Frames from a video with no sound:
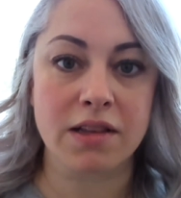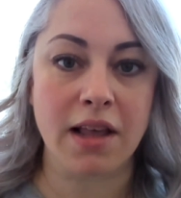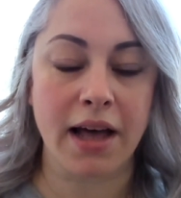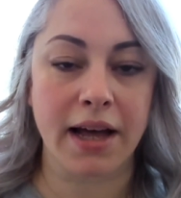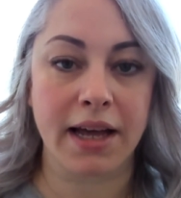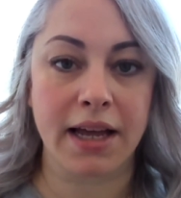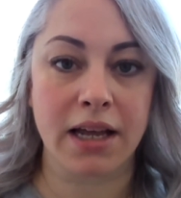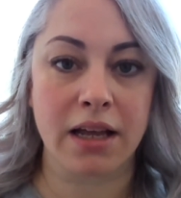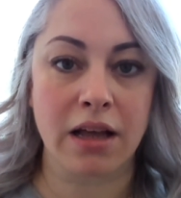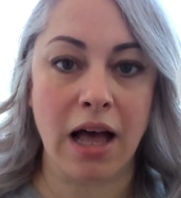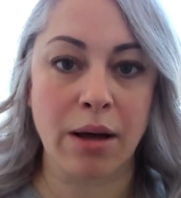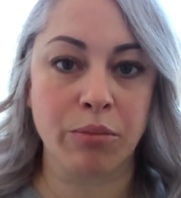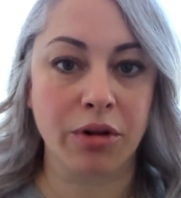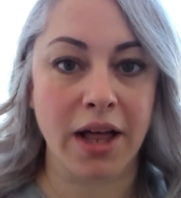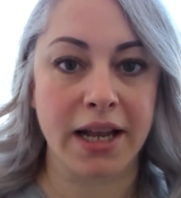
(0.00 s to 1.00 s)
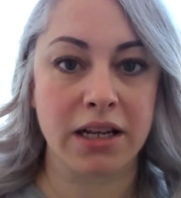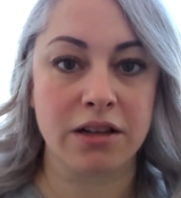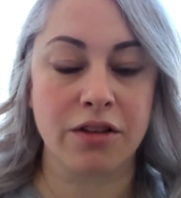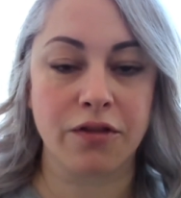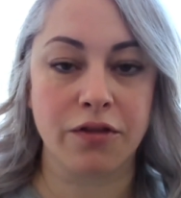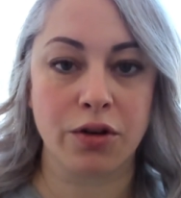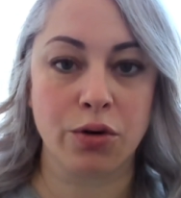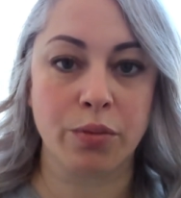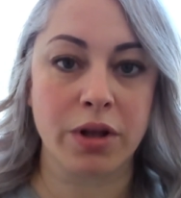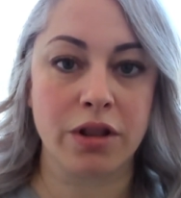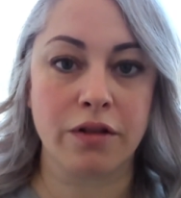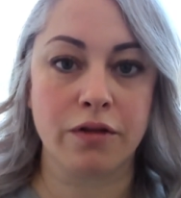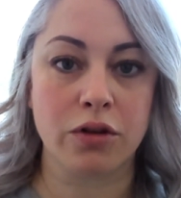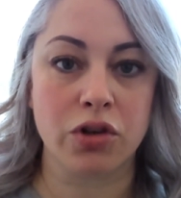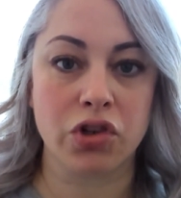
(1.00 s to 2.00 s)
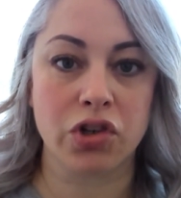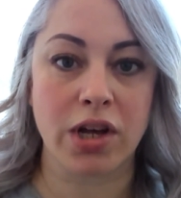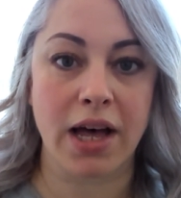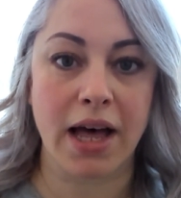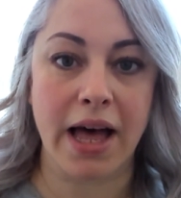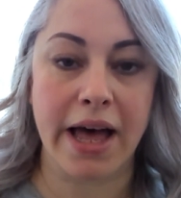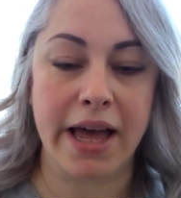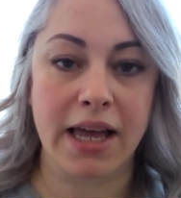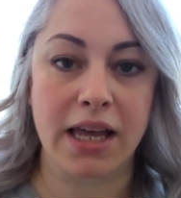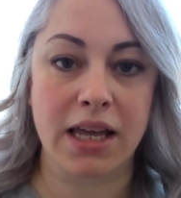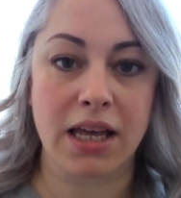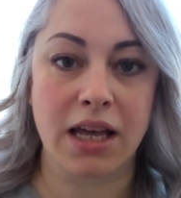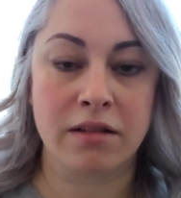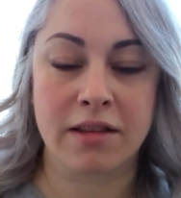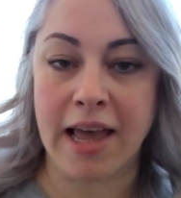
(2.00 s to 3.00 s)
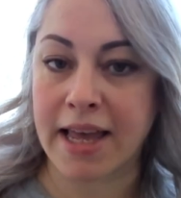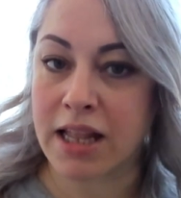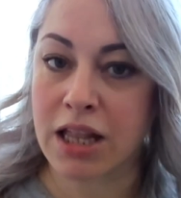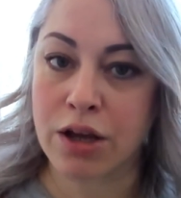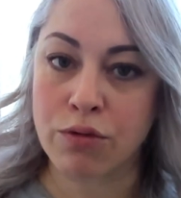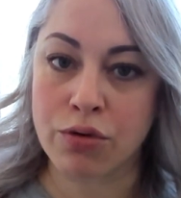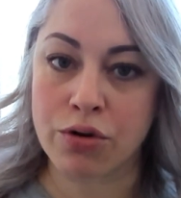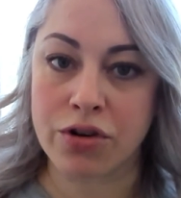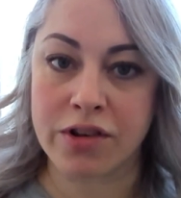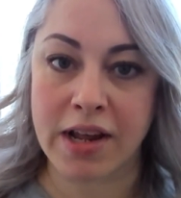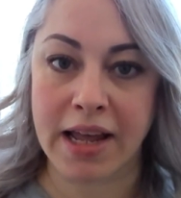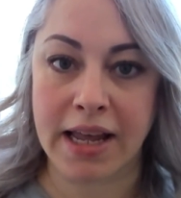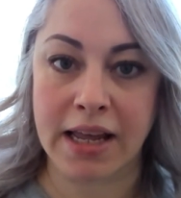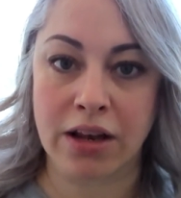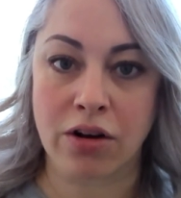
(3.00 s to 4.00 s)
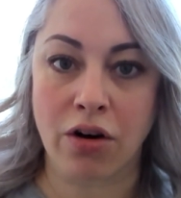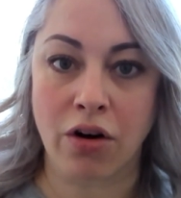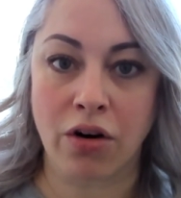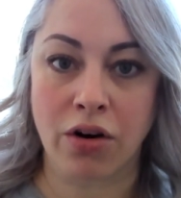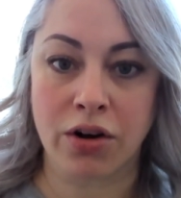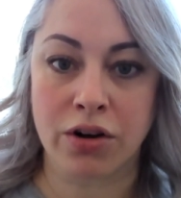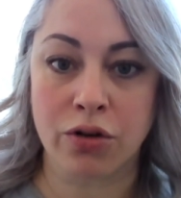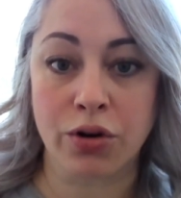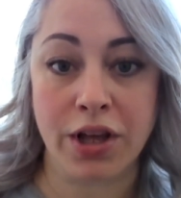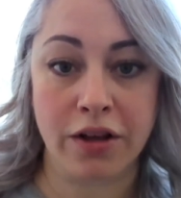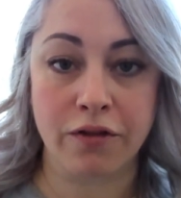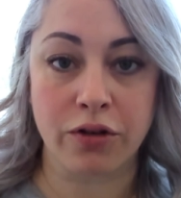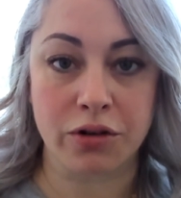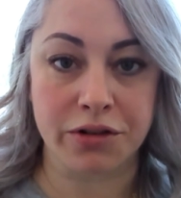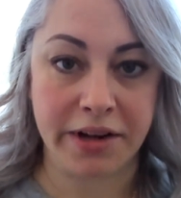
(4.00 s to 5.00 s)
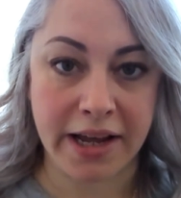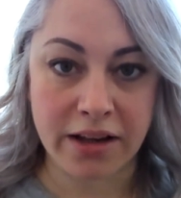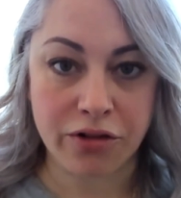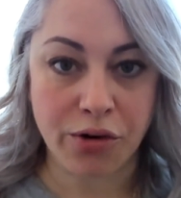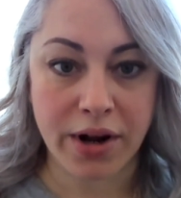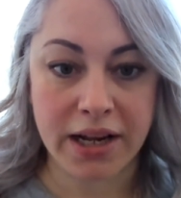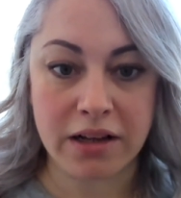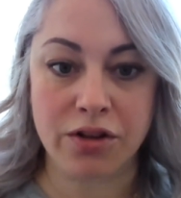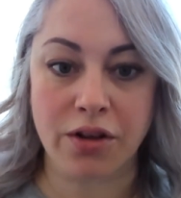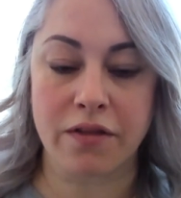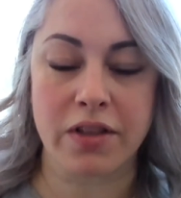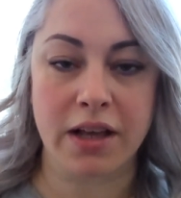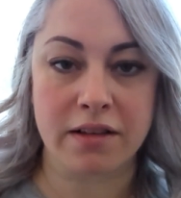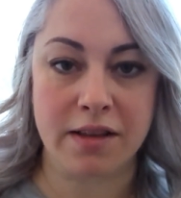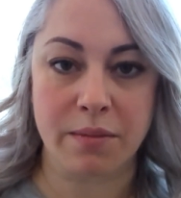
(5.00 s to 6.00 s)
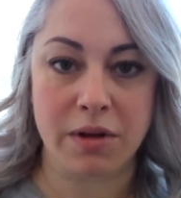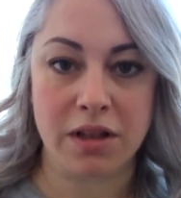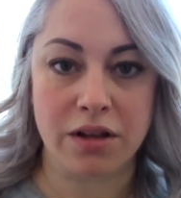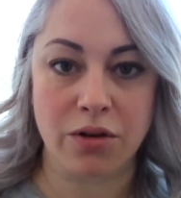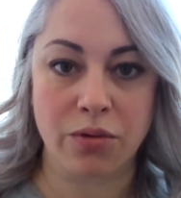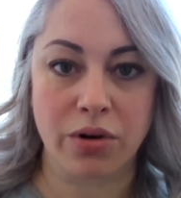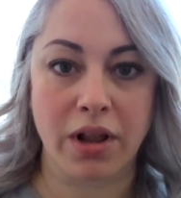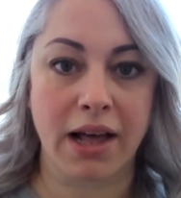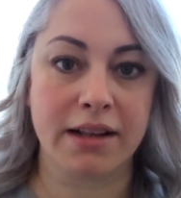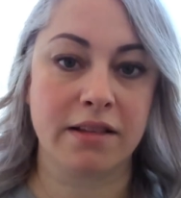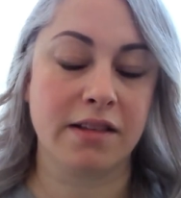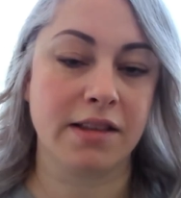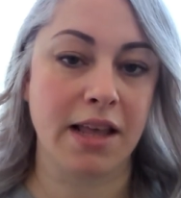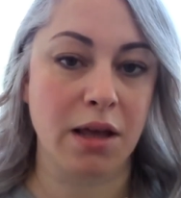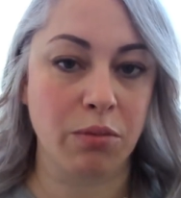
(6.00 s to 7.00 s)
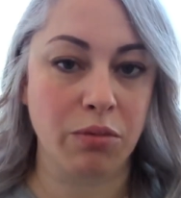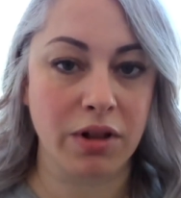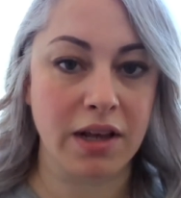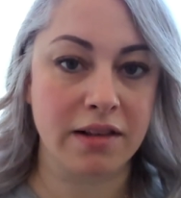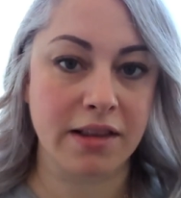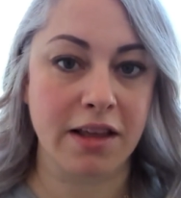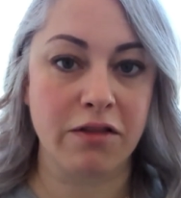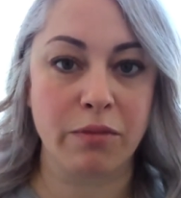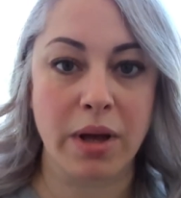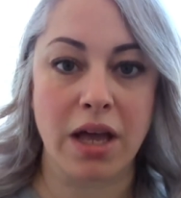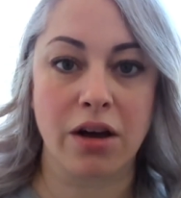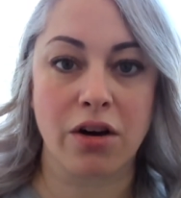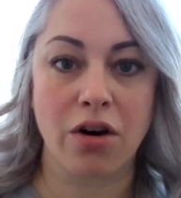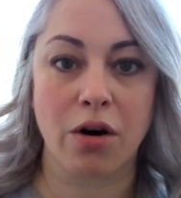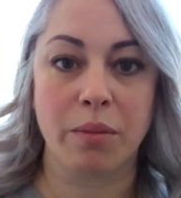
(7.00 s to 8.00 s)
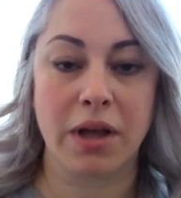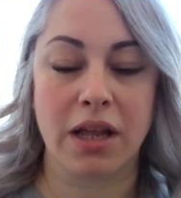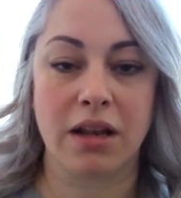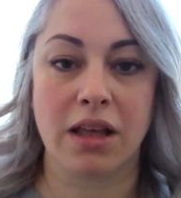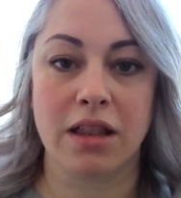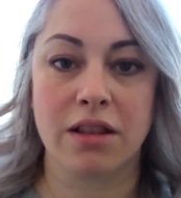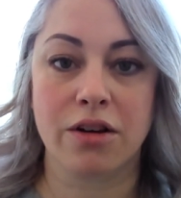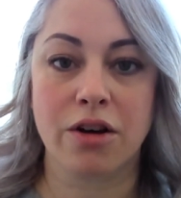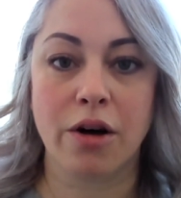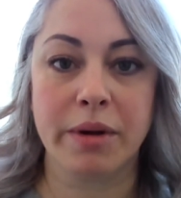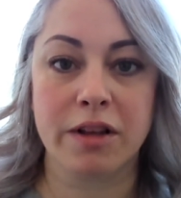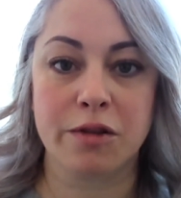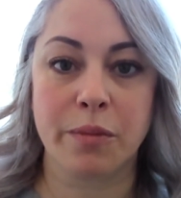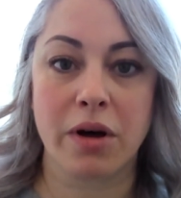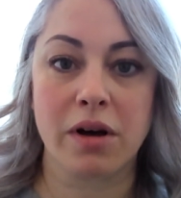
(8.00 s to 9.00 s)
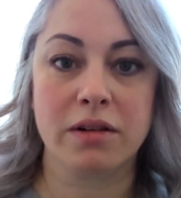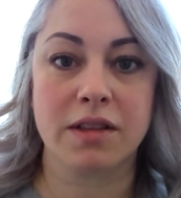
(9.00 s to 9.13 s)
I am planning to film in the future a daily routine on looking for day trades. So if that's something that you would like to see, please leave me a comment in the comments box